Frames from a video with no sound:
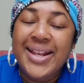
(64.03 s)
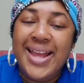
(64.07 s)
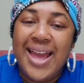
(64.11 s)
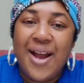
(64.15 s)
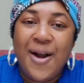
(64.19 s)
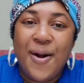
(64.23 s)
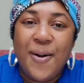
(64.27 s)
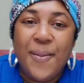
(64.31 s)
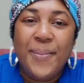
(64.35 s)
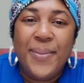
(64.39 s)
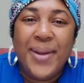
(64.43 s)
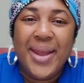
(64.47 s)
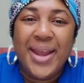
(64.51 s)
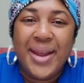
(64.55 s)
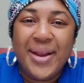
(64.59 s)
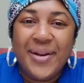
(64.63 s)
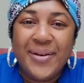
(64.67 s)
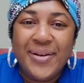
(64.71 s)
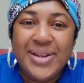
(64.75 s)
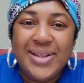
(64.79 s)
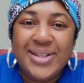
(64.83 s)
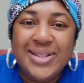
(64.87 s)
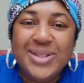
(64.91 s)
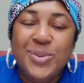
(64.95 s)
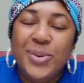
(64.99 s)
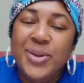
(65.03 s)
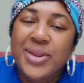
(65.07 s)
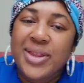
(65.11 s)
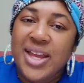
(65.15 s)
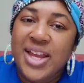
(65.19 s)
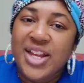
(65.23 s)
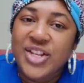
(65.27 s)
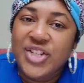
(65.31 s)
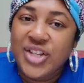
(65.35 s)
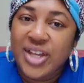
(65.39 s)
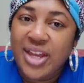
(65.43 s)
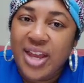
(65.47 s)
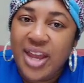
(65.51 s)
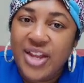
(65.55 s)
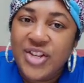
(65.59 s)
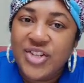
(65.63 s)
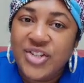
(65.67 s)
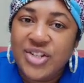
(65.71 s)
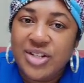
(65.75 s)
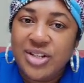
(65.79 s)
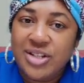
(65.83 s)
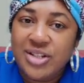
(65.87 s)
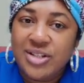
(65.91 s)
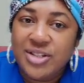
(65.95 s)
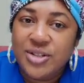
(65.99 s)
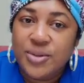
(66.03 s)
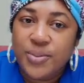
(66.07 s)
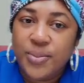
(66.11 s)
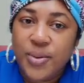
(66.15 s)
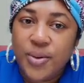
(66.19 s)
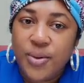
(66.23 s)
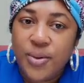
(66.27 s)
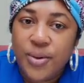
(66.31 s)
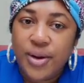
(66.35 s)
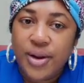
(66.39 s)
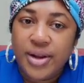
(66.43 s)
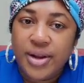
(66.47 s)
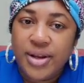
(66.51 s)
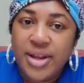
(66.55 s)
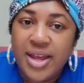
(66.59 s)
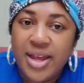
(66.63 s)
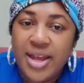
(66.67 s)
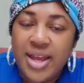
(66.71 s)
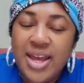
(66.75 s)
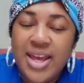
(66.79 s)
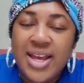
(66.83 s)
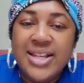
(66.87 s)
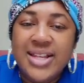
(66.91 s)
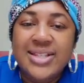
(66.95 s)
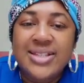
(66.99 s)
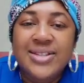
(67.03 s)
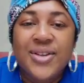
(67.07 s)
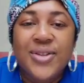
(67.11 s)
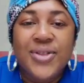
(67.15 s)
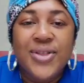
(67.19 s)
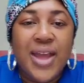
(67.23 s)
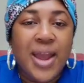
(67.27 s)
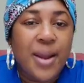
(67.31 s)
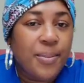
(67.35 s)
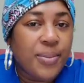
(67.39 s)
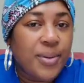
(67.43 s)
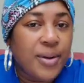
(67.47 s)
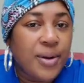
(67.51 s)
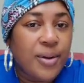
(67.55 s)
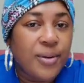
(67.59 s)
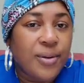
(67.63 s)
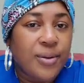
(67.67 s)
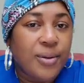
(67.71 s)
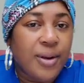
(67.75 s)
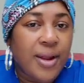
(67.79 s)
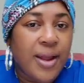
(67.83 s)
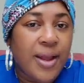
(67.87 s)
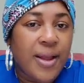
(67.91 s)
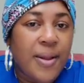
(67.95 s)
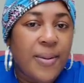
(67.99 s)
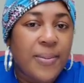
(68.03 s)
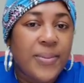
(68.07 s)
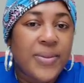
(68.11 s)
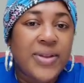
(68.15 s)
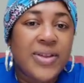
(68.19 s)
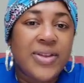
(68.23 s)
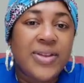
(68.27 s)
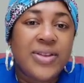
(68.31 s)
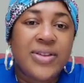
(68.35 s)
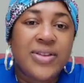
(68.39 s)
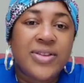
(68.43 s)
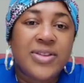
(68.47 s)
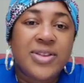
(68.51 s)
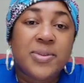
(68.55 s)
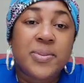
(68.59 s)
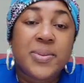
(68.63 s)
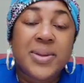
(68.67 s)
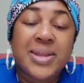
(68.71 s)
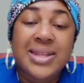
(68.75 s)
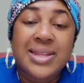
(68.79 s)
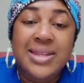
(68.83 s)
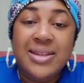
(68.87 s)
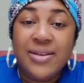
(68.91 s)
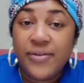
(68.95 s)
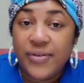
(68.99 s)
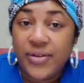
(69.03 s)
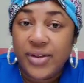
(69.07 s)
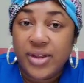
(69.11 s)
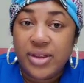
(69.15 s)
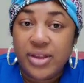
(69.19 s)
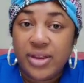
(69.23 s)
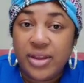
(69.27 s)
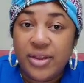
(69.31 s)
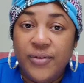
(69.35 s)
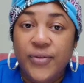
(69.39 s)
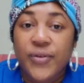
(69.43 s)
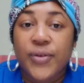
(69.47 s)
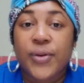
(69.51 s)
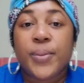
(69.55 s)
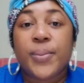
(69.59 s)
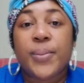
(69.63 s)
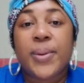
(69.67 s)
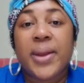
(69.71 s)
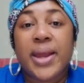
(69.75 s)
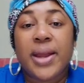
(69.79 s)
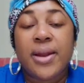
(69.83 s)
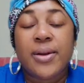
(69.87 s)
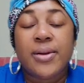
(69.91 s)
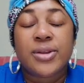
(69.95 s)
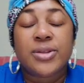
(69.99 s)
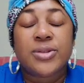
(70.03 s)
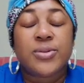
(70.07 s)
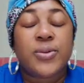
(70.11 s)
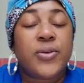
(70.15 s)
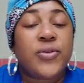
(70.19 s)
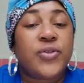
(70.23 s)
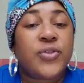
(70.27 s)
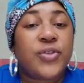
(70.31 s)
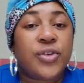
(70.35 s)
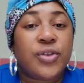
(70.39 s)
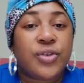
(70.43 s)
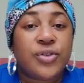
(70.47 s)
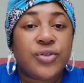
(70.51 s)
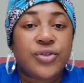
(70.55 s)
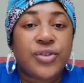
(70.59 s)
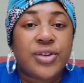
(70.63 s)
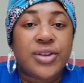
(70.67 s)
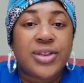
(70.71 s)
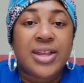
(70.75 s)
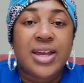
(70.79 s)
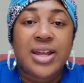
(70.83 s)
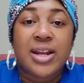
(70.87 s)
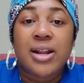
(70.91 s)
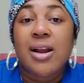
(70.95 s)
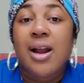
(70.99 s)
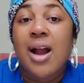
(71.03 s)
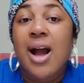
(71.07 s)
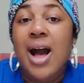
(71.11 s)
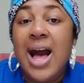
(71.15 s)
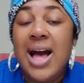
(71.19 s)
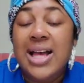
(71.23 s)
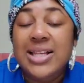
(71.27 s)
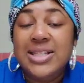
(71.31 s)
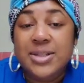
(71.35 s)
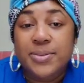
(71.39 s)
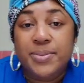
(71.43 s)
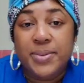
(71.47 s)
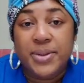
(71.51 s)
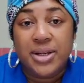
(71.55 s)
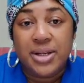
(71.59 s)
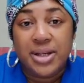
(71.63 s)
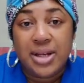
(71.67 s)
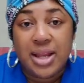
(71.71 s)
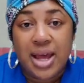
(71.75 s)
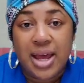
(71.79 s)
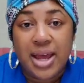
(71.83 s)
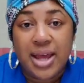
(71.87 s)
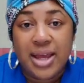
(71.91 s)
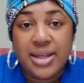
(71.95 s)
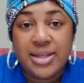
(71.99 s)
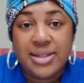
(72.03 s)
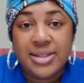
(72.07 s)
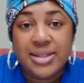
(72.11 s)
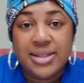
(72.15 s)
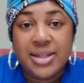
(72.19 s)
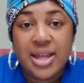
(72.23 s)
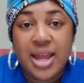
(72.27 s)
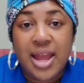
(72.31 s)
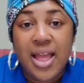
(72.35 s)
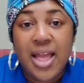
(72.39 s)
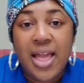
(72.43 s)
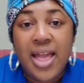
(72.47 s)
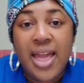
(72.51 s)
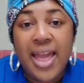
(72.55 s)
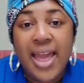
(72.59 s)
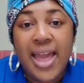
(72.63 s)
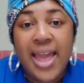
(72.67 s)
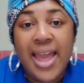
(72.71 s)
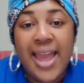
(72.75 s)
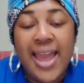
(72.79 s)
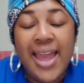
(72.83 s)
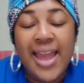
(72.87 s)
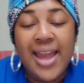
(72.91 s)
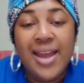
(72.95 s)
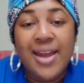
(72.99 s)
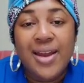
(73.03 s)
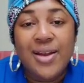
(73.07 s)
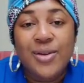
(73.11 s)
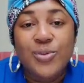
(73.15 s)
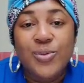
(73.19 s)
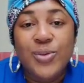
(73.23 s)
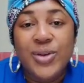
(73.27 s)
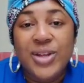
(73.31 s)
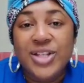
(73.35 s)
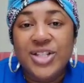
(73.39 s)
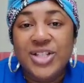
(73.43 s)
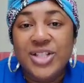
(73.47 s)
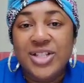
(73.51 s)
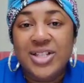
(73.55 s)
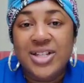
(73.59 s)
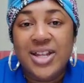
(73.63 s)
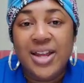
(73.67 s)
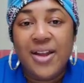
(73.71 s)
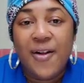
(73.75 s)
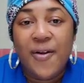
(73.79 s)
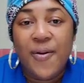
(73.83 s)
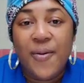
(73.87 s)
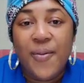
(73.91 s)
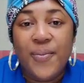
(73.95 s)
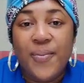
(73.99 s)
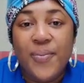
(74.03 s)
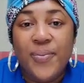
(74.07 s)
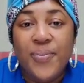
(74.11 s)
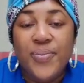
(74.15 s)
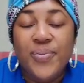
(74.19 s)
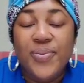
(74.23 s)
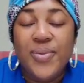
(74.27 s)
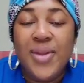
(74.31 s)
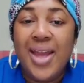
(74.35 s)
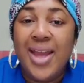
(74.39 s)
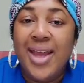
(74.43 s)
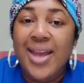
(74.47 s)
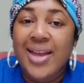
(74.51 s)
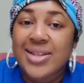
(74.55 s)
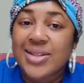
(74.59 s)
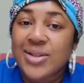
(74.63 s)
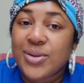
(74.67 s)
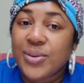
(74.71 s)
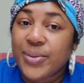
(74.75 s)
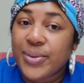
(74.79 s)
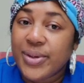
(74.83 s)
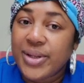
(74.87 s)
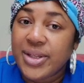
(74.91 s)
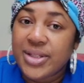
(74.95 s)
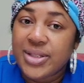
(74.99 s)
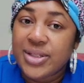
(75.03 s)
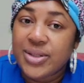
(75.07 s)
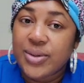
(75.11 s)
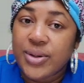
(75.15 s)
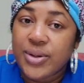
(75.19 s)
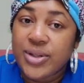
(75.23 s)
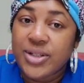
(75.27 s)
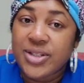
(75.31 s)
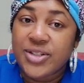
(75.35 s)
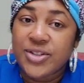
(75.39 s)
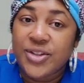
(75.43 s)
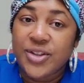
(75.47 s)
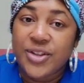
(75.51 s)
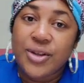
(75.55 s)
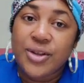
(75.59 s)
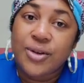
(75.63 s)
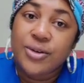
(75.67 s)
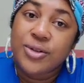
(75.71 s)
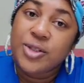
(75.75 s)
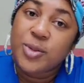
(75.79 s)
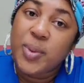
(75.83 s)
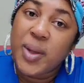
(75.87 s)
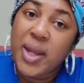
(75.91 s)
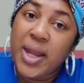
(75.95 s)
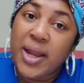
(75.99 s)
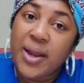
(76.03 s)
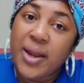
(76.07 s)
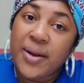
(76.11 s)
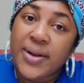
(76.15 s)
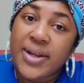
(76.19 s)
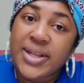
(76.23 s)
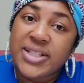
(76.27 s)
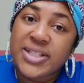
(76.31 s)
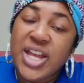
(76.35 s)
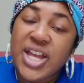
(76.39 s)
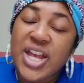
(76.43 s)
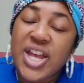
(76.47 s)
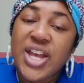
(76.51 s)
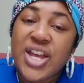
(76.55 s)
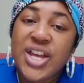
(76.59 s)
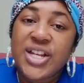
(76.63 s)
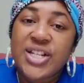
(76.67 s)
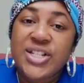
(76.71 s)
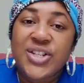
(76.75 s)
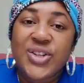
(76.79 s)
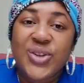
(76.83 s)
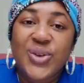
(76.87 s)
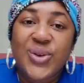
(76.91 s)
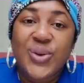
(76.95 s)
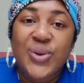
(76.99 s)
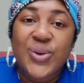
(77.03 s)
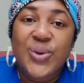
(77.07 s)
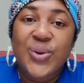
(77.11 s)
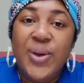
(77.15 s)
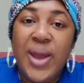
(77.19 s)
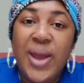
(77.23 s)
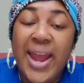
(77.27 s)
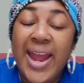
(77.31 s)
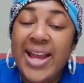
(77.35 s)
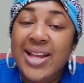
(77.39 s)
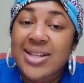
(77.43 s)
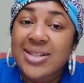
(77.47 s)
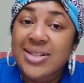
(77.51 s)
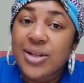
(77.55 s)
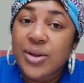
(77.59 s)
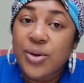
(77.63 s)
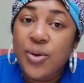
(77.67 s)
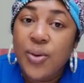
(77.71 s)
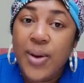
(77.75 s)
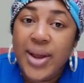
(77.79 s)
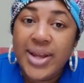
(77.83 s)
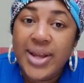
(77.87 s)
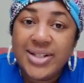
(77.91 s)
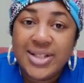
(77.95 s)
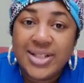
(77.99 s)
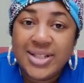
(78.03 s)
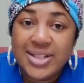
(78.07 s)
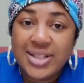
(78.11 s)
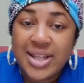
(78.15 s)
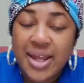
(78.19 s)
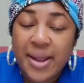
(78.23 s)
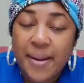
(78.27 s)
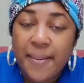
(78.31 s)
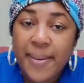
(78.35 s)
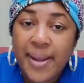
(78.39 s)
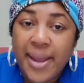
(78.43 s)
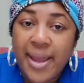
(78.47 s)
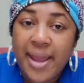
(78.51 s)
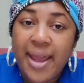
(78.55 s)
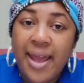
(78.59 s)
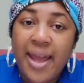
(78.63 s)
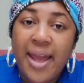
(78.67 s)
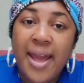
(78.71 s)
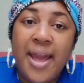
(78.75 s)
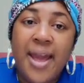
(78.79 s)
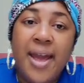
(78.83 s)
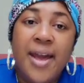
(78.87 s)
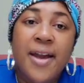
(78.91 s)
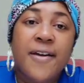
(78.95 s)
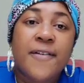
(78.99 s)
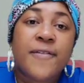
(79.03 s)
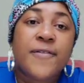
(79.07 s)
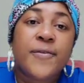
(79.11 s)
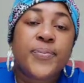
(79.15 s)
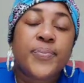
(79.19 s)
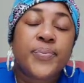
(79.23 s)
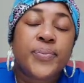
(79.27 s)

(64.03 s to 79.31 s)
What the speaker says: out parents with education and support. So that program is specifically for parents with children that are hospitalized. And we just help as a resource to those parents to answer questions they may have,